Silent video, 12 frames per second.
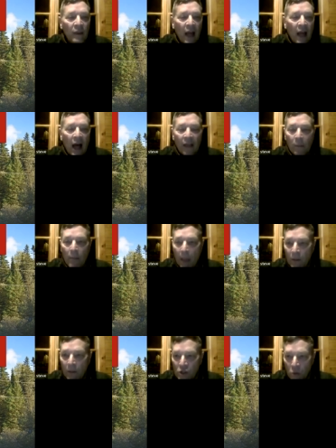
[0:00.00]
Uh, the
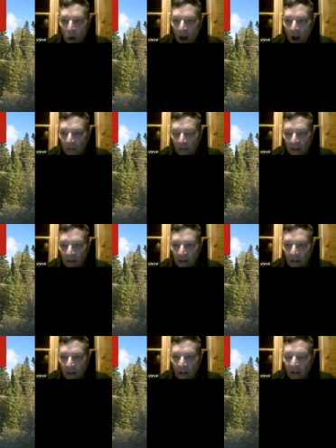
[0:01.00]
Pemi
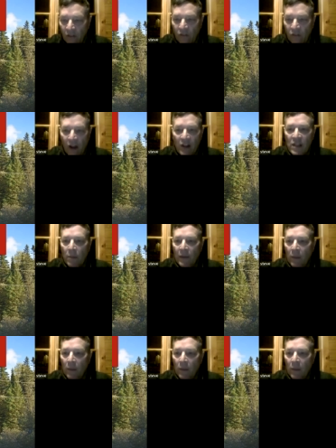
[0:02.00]
starts up